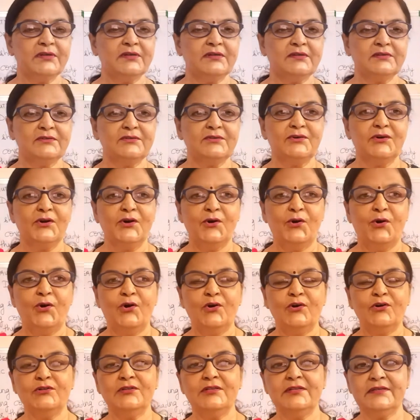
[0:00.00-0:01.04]
uh,
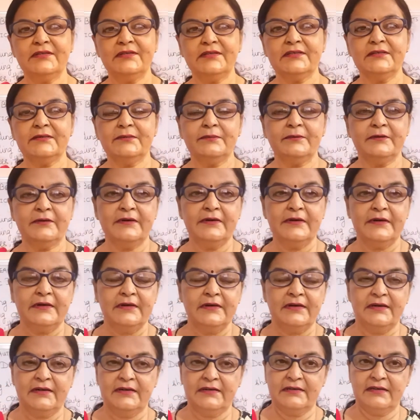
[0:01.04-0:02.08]
all the
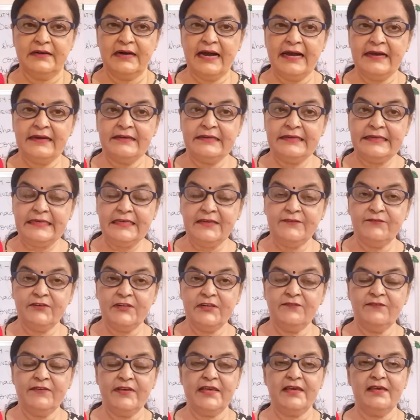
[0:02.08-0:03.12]
uh, uh,
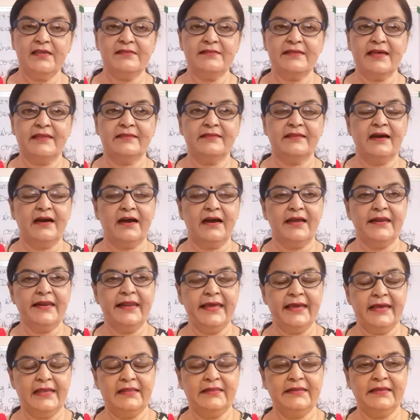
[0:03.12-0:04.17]
evil ways and the
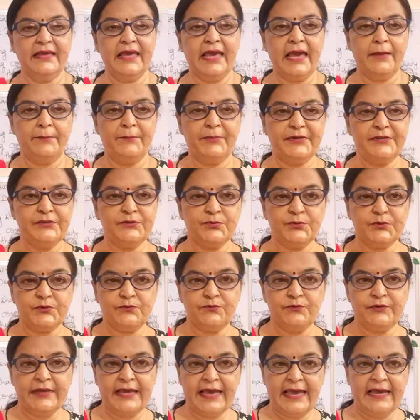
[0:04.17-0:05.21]
unhealthy habits
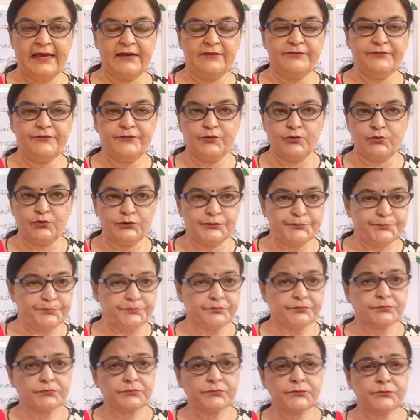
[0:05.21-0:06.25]
which we have. So,
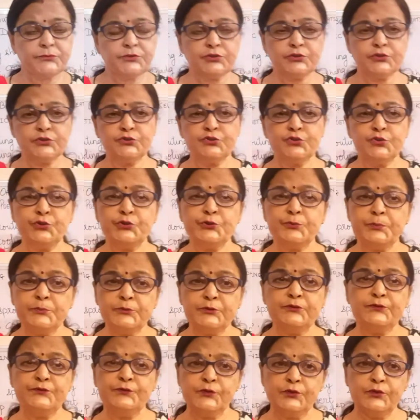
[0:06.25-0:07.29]
to
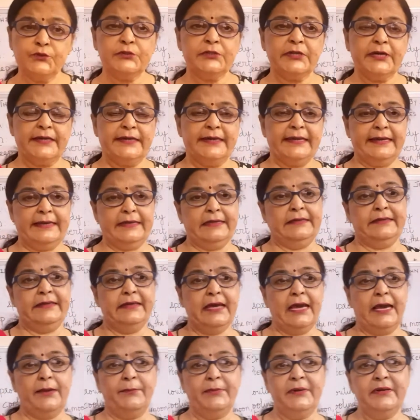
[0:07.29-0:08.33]
remove those
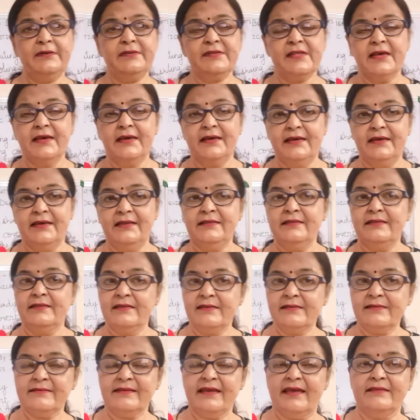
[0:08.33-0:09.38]
unhealthy habits, in
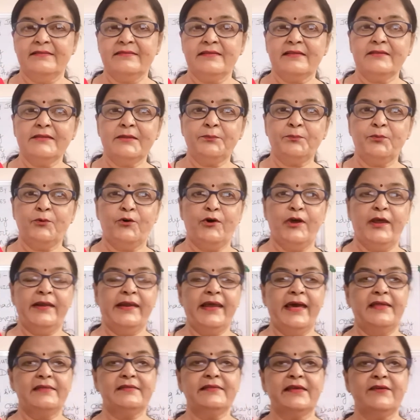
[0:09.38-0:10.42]
this stanza, the poet
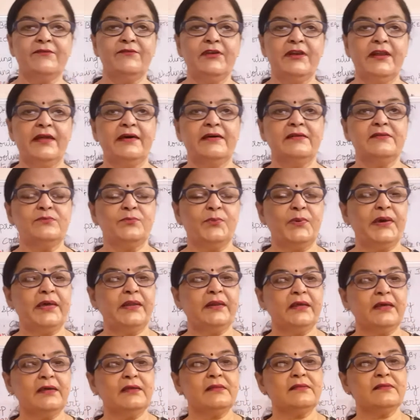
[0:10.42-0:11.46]
has given us
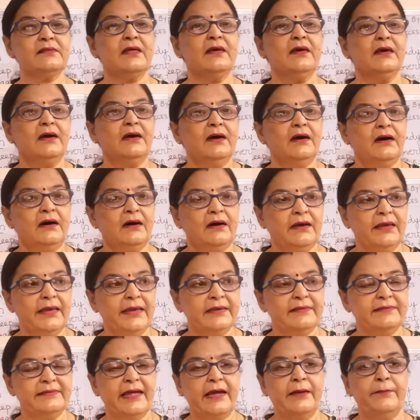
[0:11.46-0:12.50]
various uh,
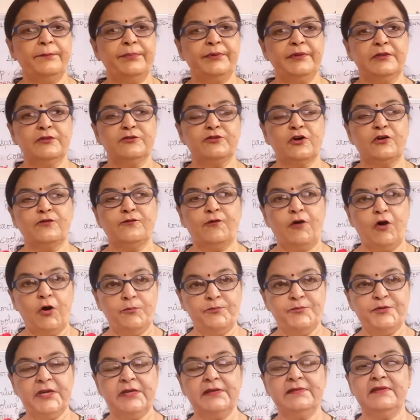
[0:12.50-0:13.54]
examples of
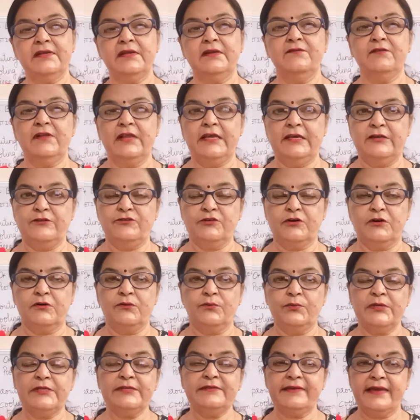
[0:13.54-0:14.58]
objects in nature
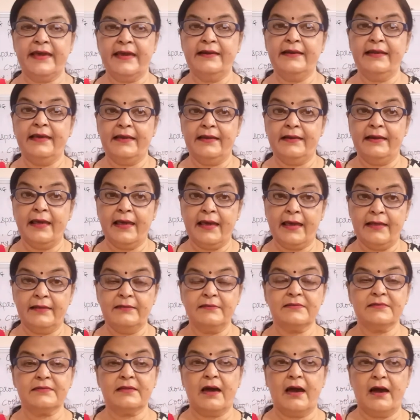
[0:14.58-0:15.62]
which can
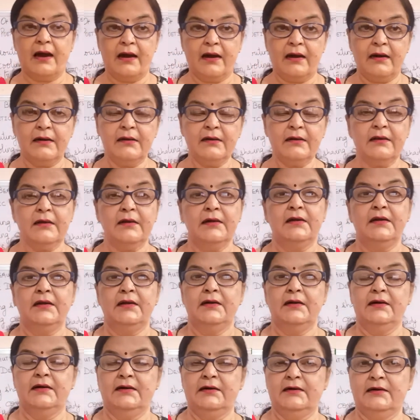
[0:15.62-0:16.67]
enhance our
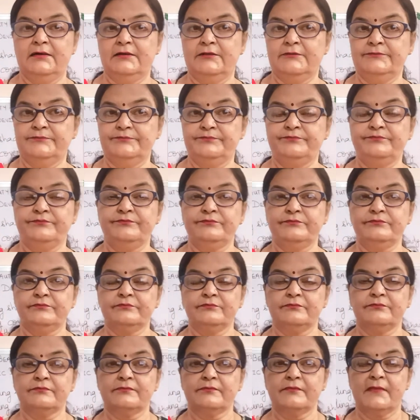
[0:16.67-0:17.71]
um,
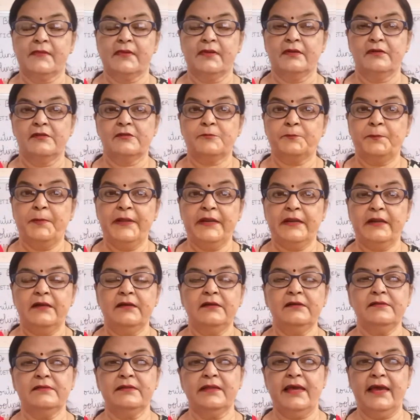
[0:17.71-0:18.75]

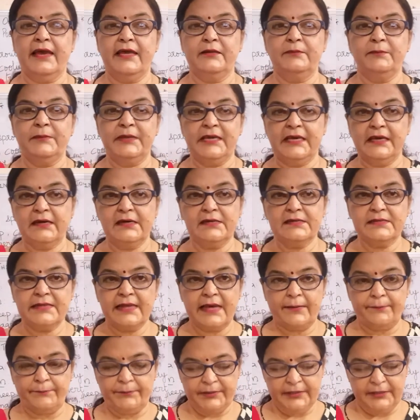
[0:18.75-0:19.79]
spirits and make us
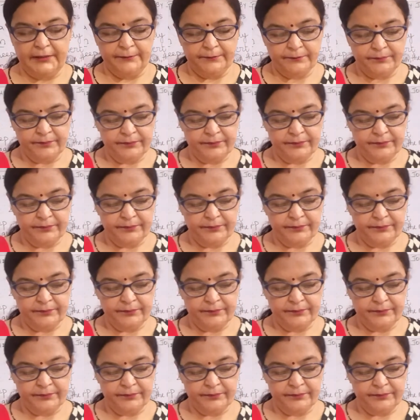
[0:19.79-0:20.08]
happy.